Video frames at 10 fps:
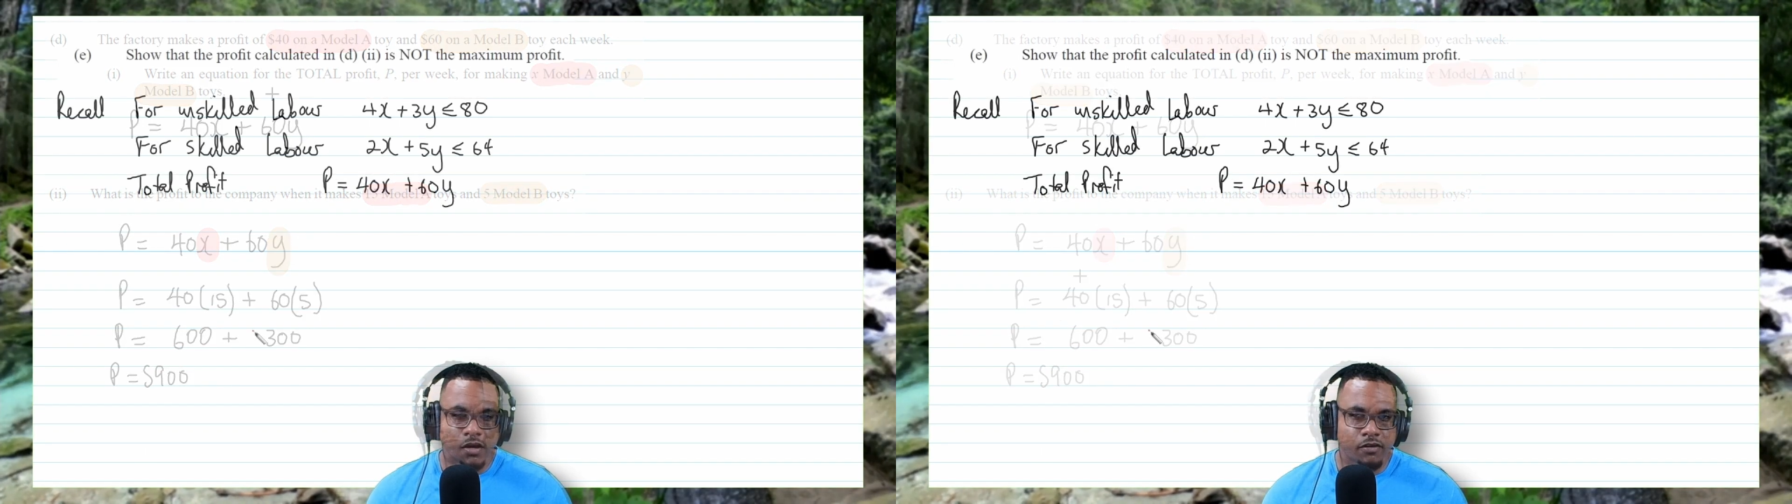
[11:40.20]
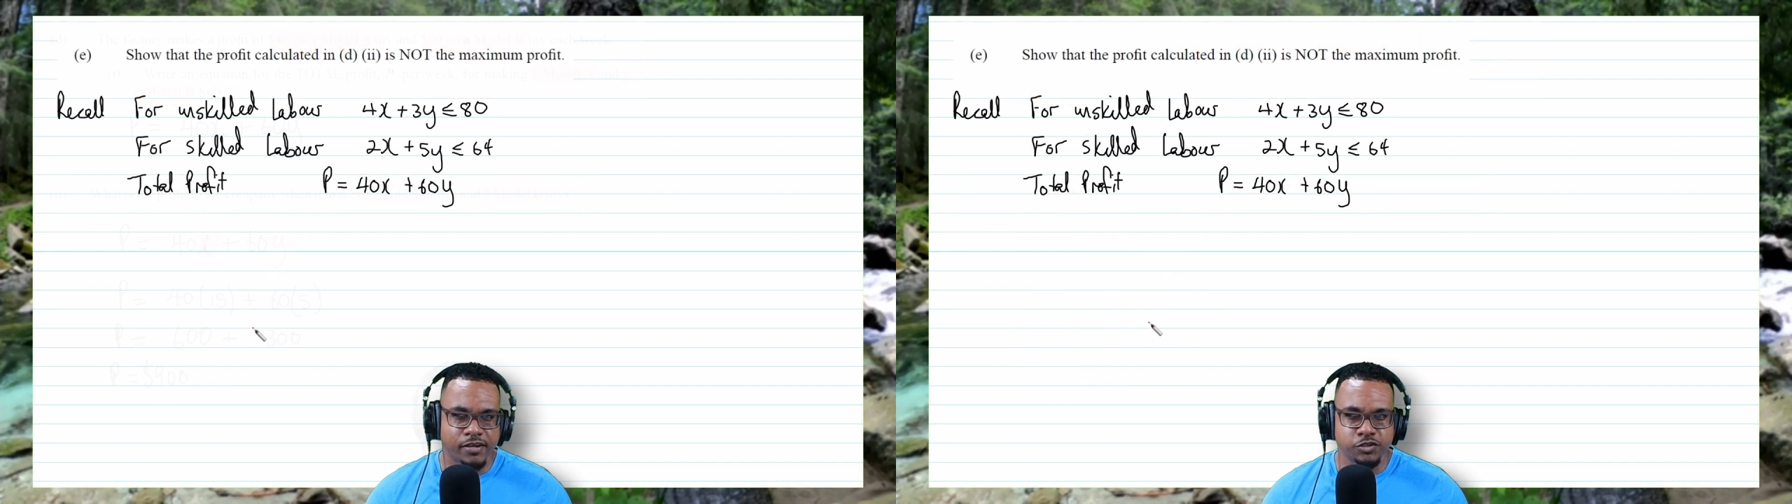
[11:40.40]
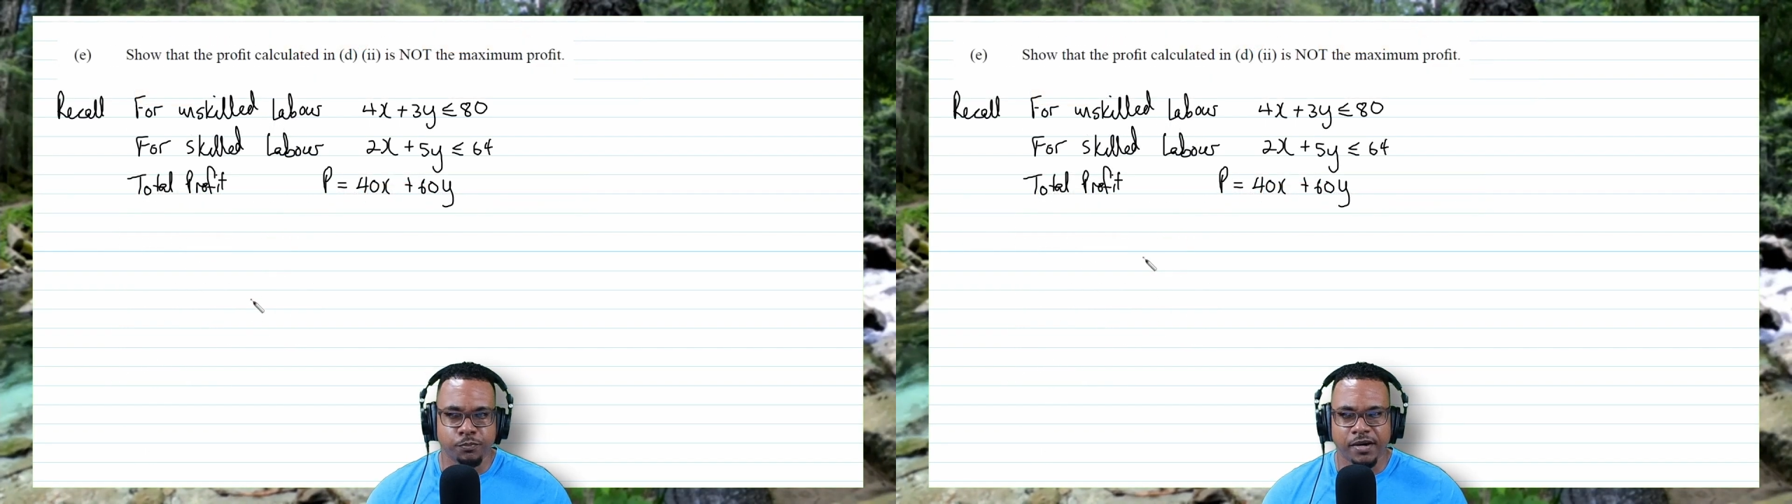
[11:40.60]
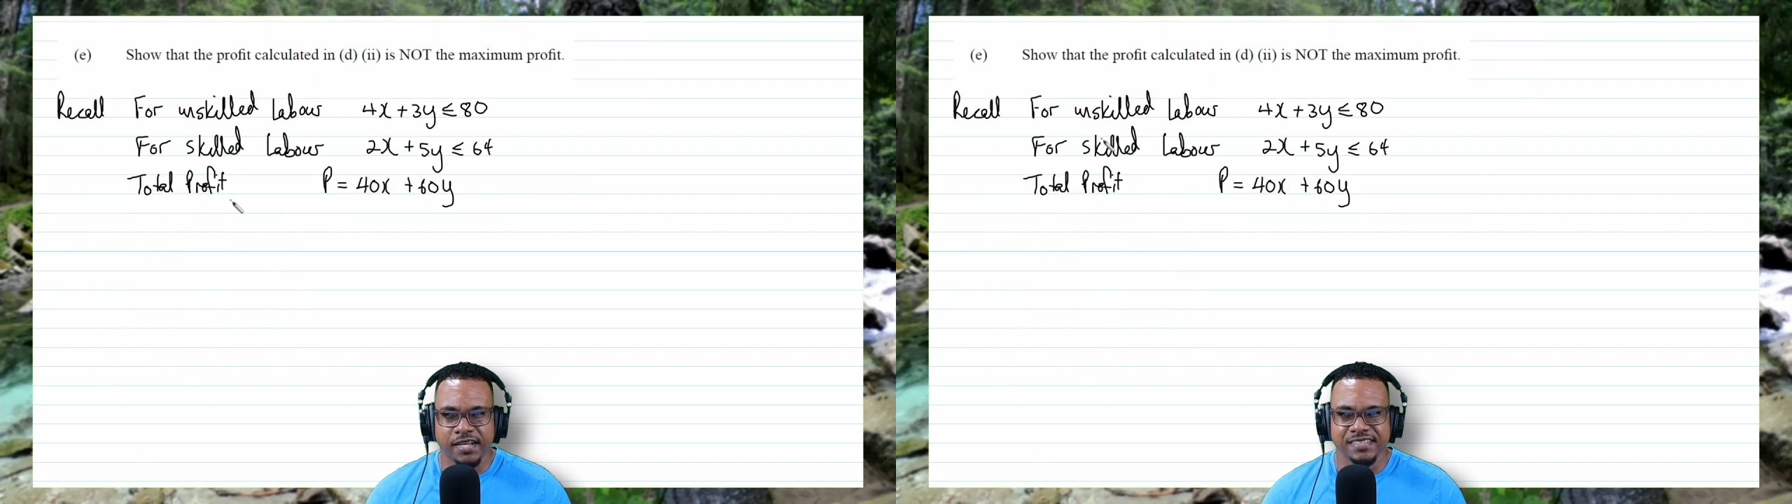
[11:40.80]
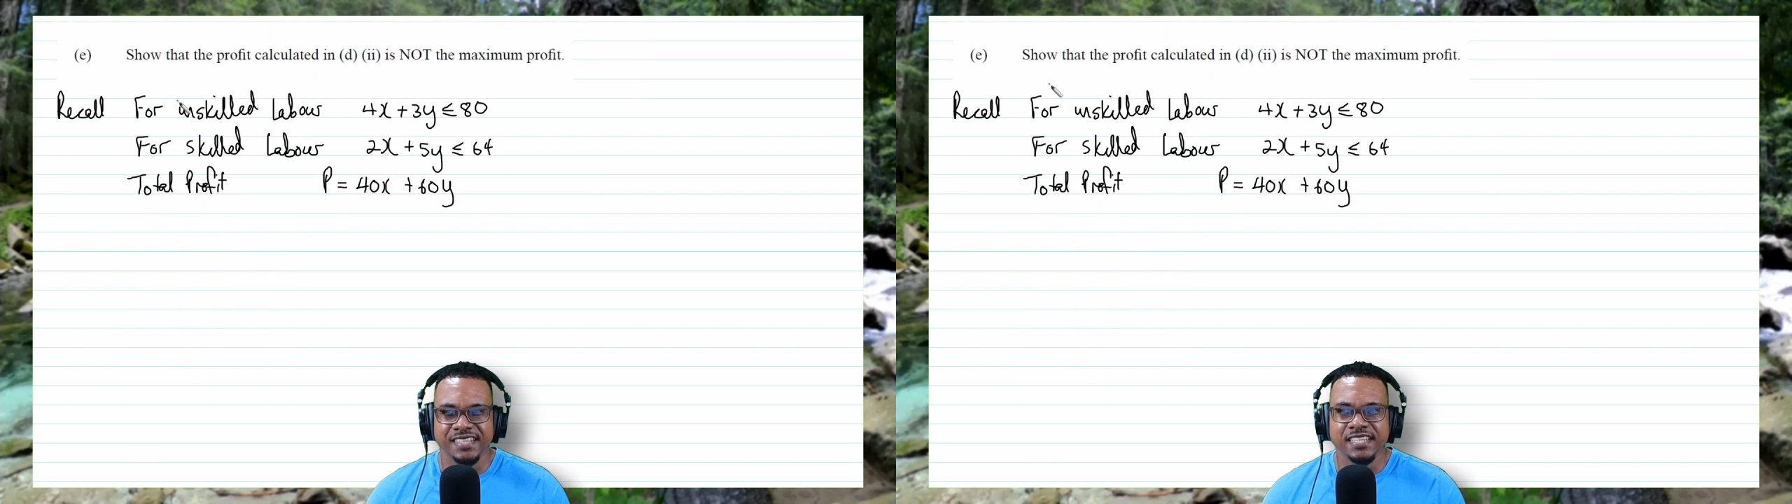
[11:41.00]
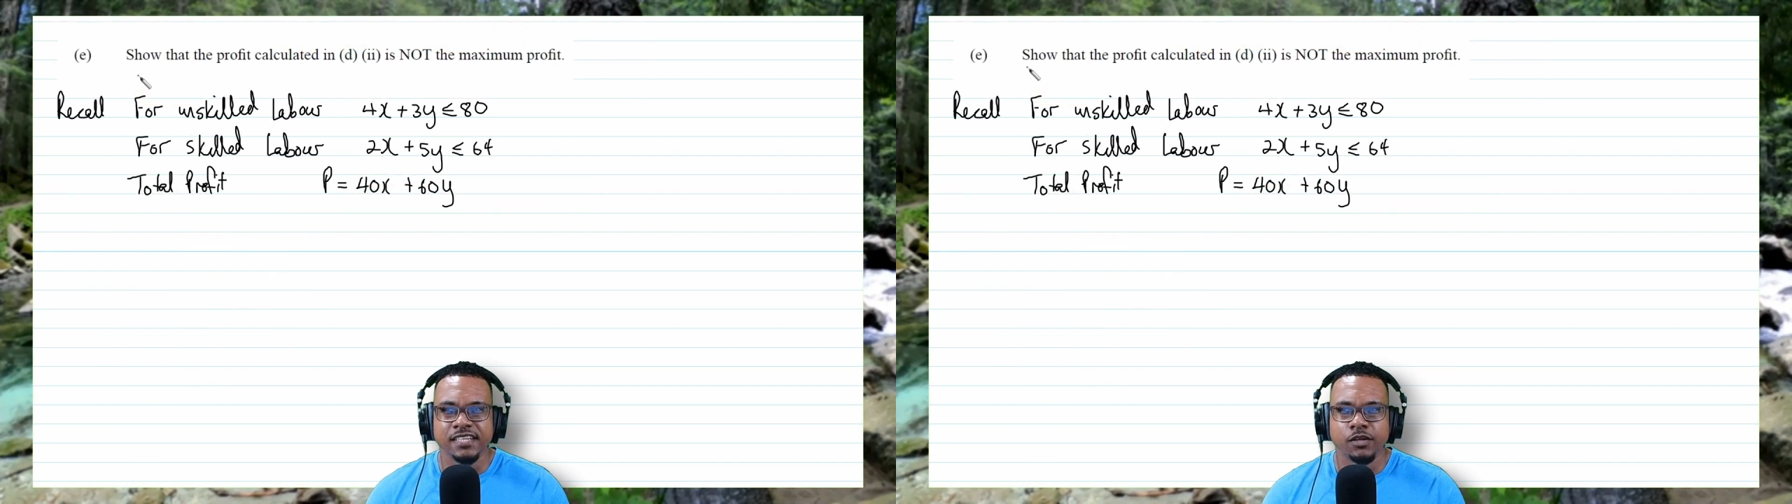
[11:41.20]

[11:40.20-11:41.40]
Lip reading: All right, so part E,